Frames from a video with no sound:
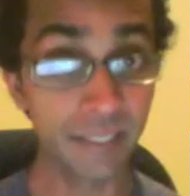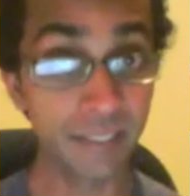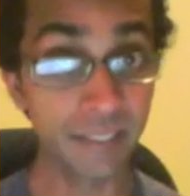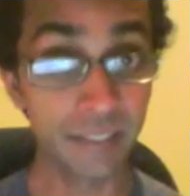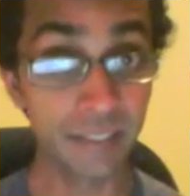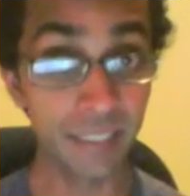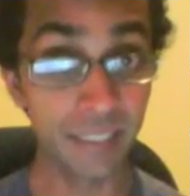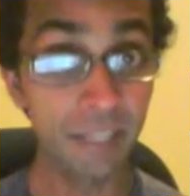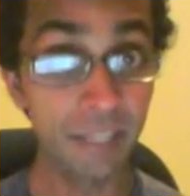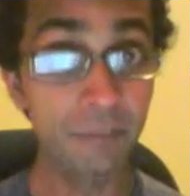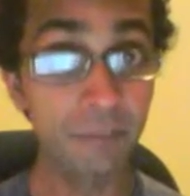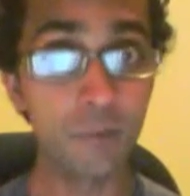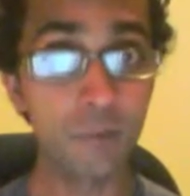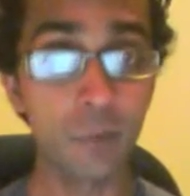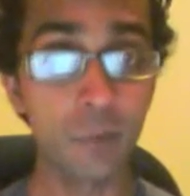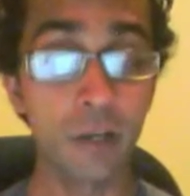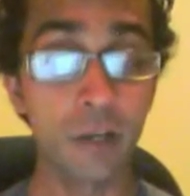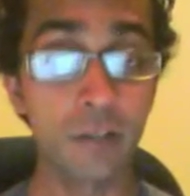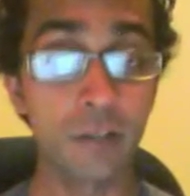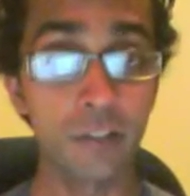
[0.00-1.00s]
left
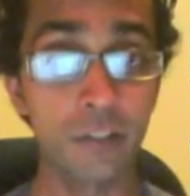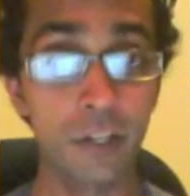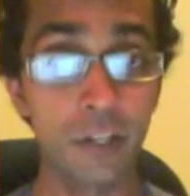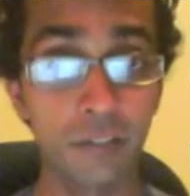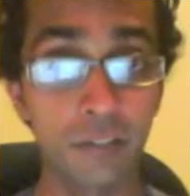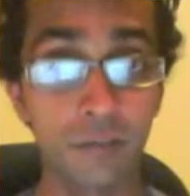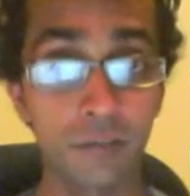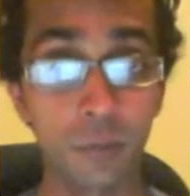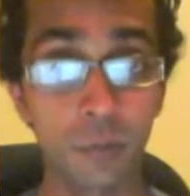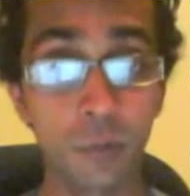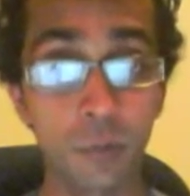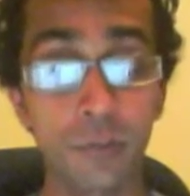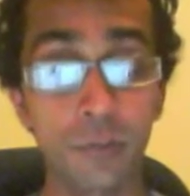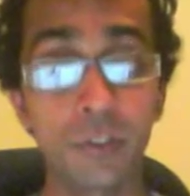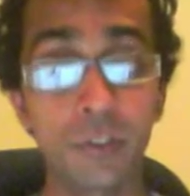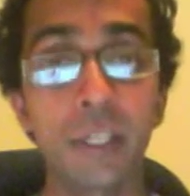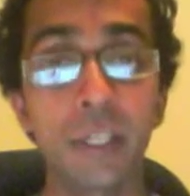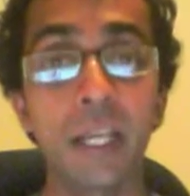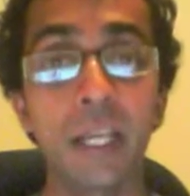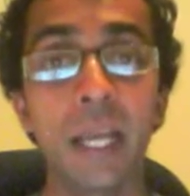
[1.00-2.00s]
side of the
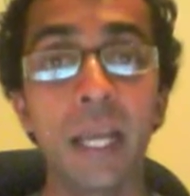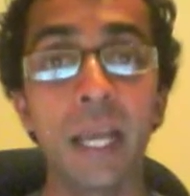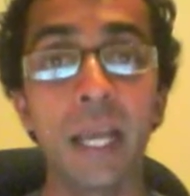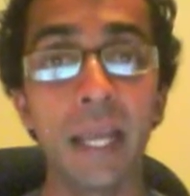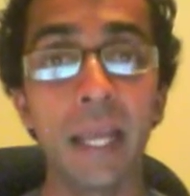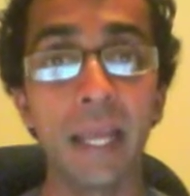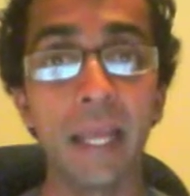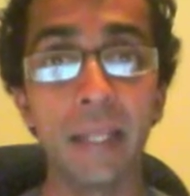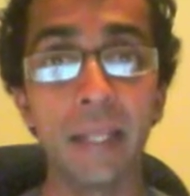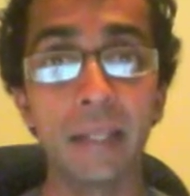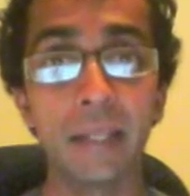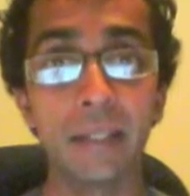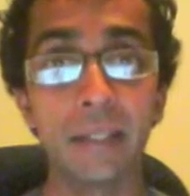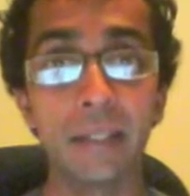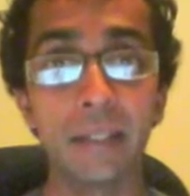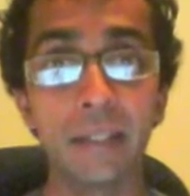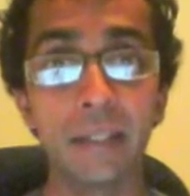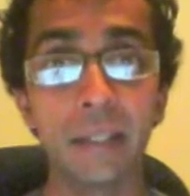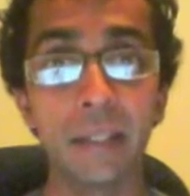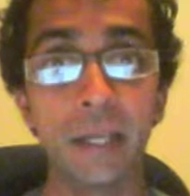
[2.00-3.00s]
quadrant, and
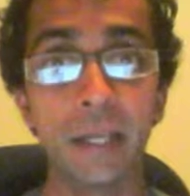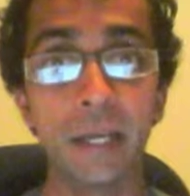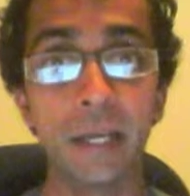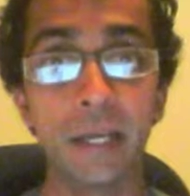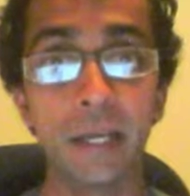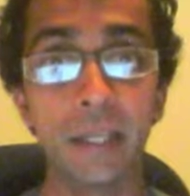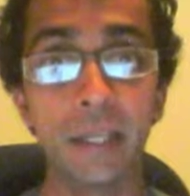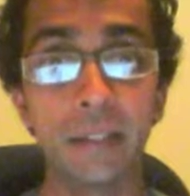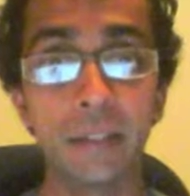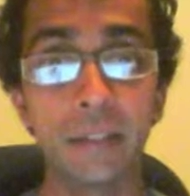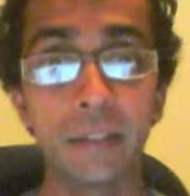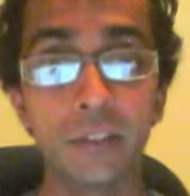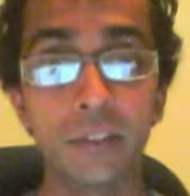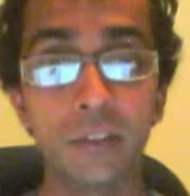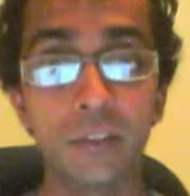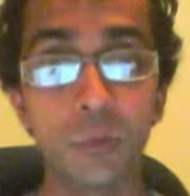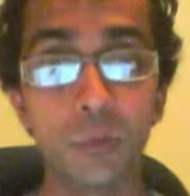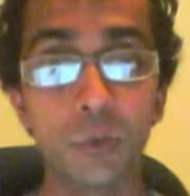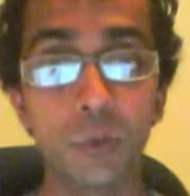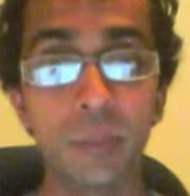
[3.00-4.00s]
the
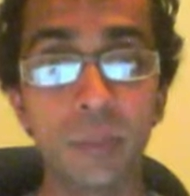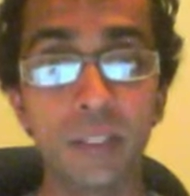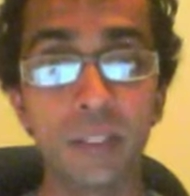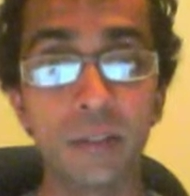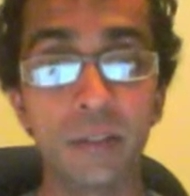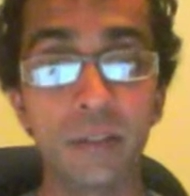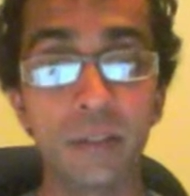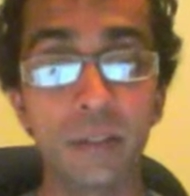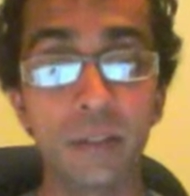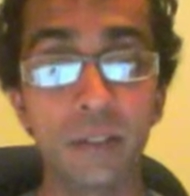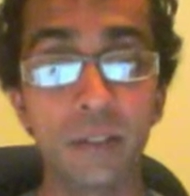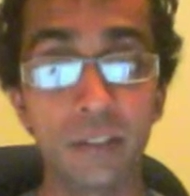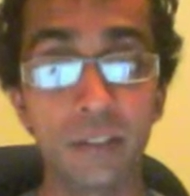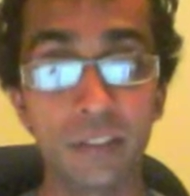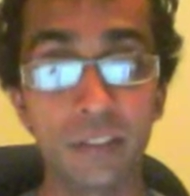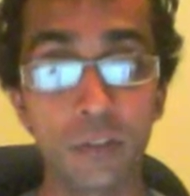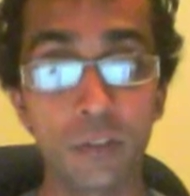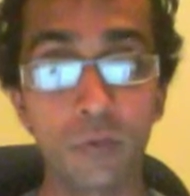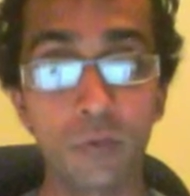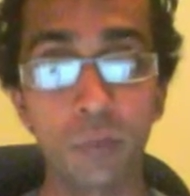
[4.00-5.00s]

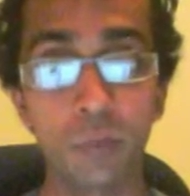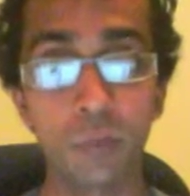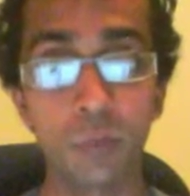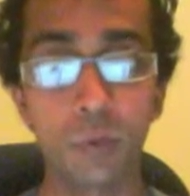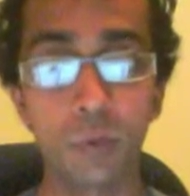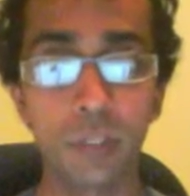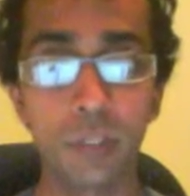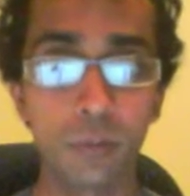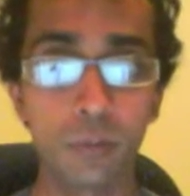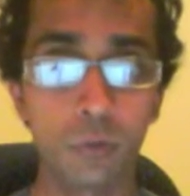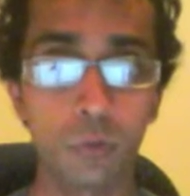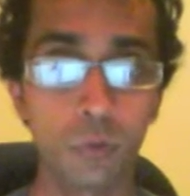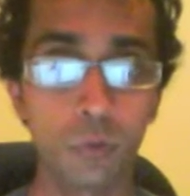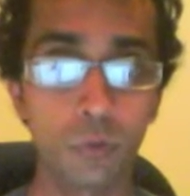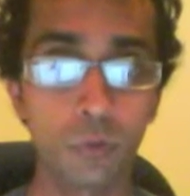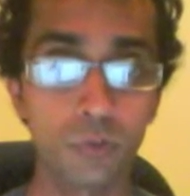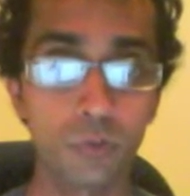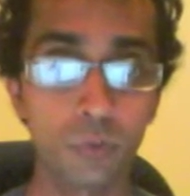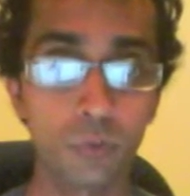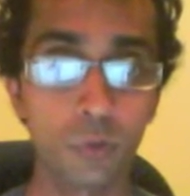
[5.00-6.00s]
self-employed
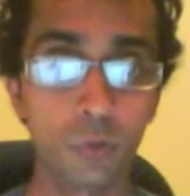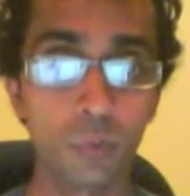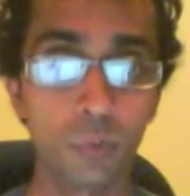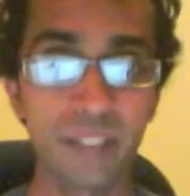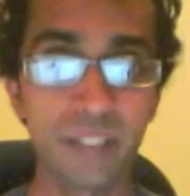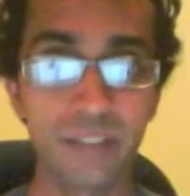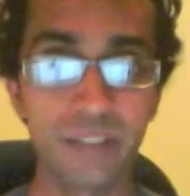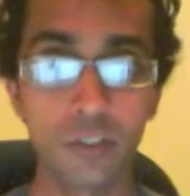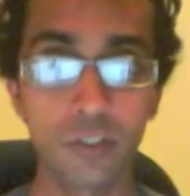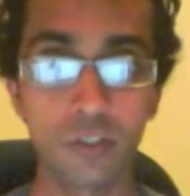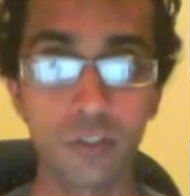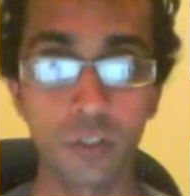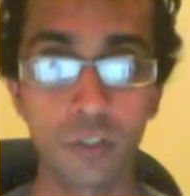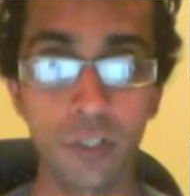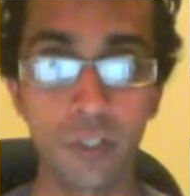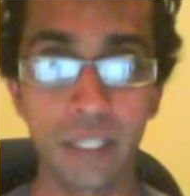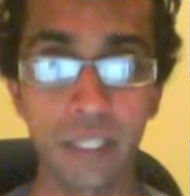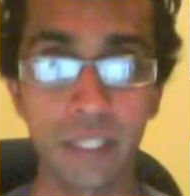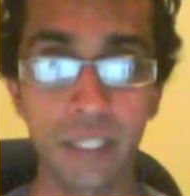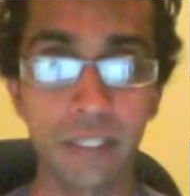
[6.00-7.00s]
or small business
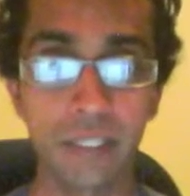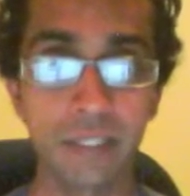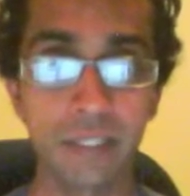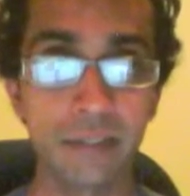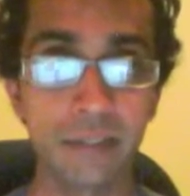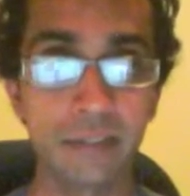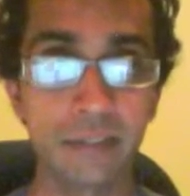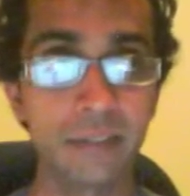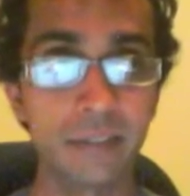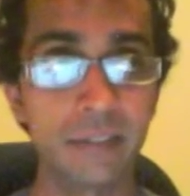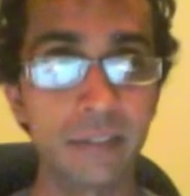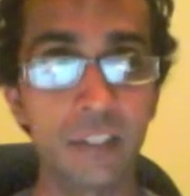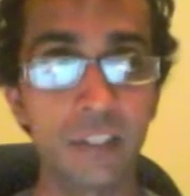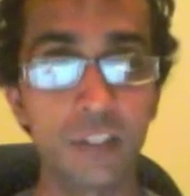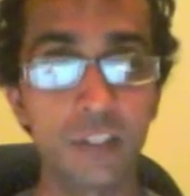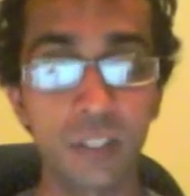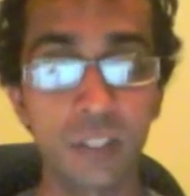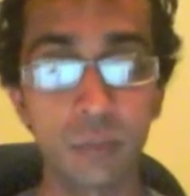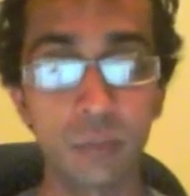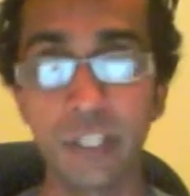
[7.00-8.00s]
owner is
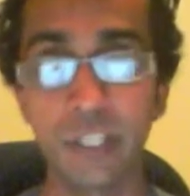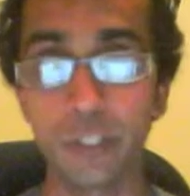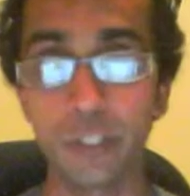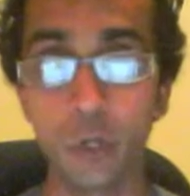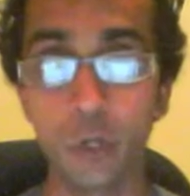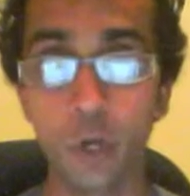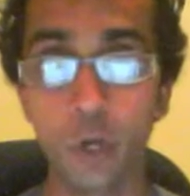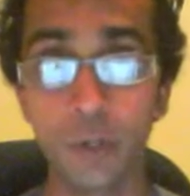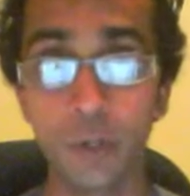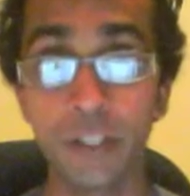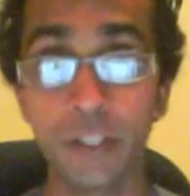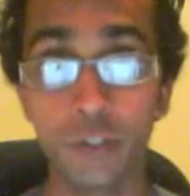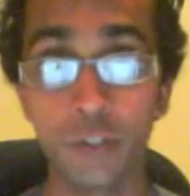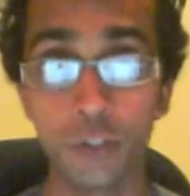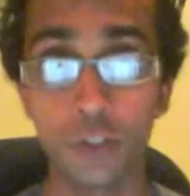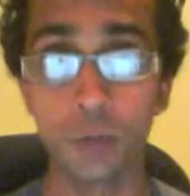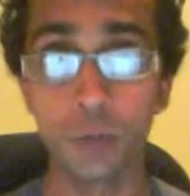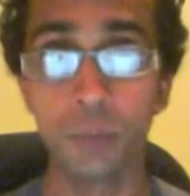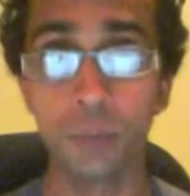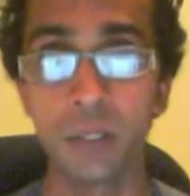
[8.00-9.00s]
essentially where you own a
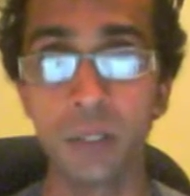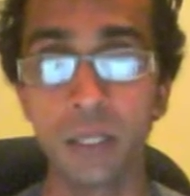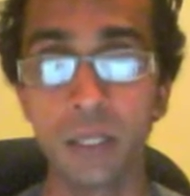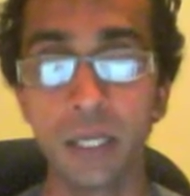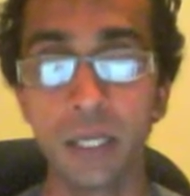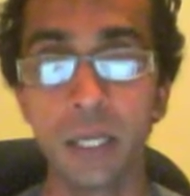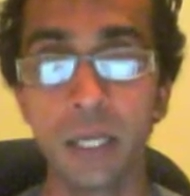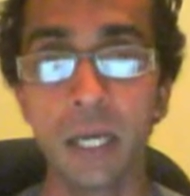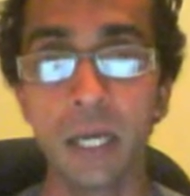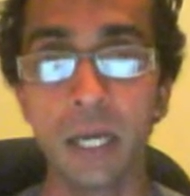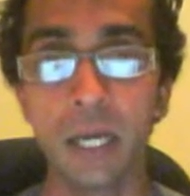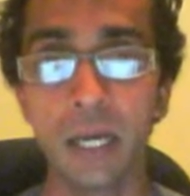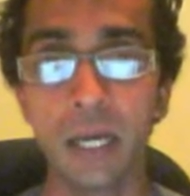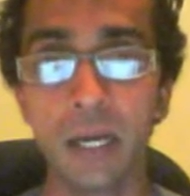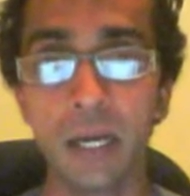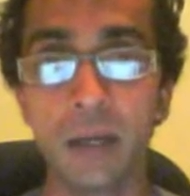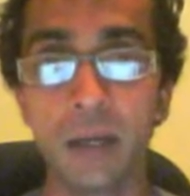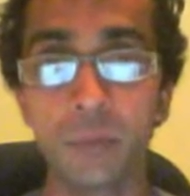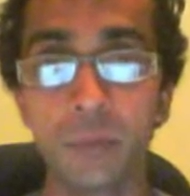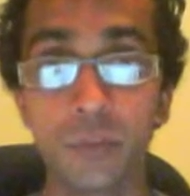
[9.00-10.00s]
job.
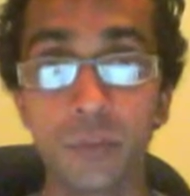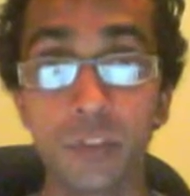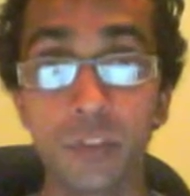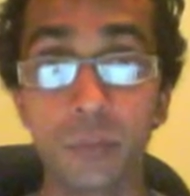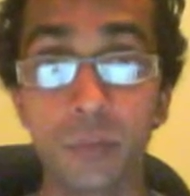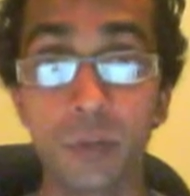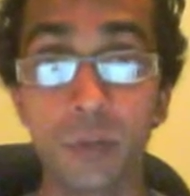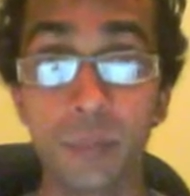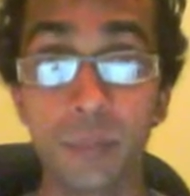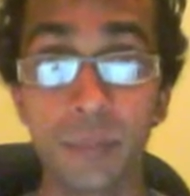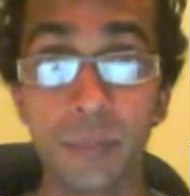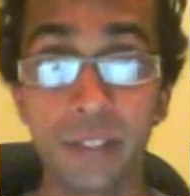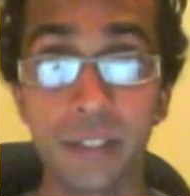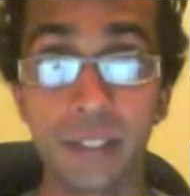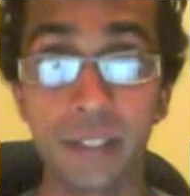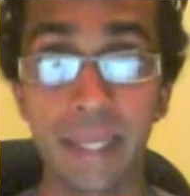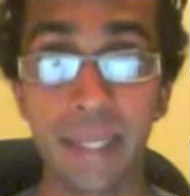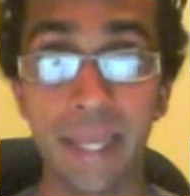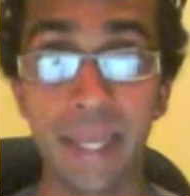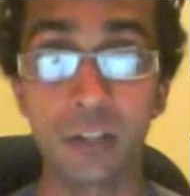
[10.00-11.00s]
So you might be an
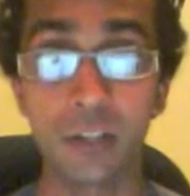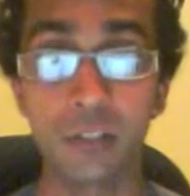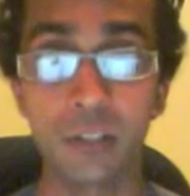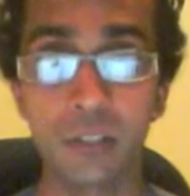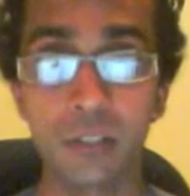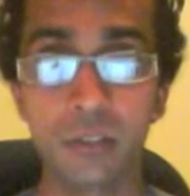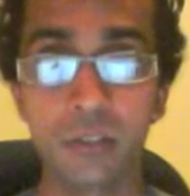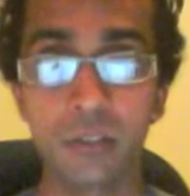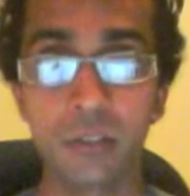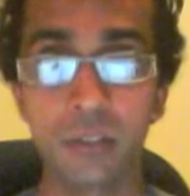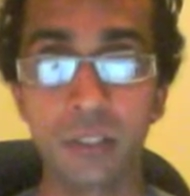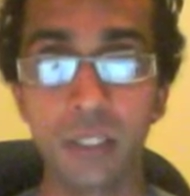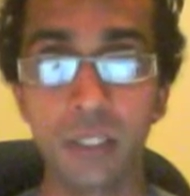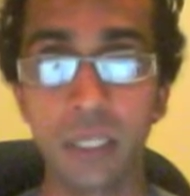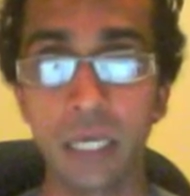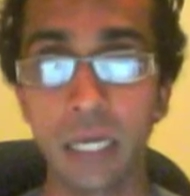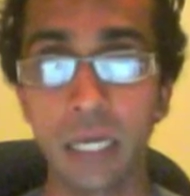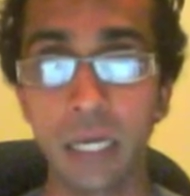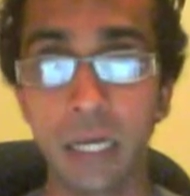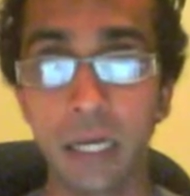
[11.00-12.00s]
accountant,
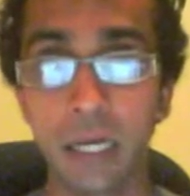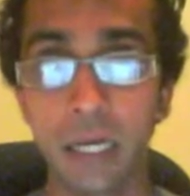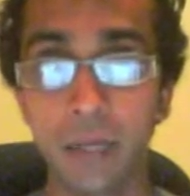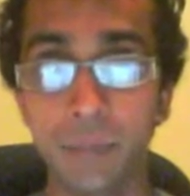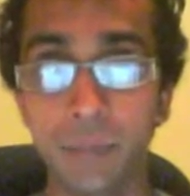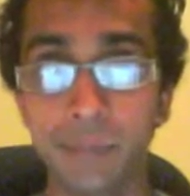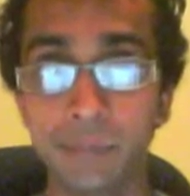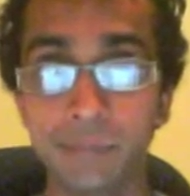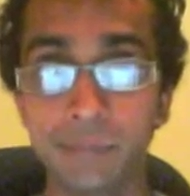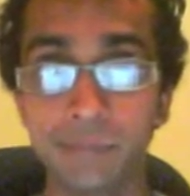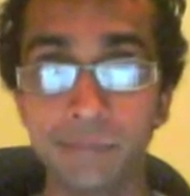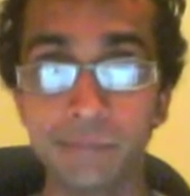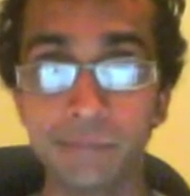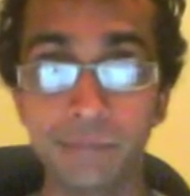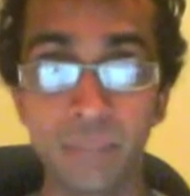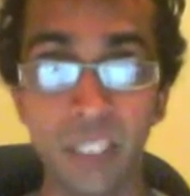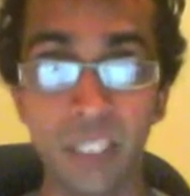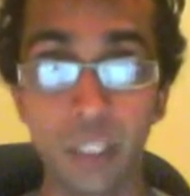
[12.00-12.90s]
a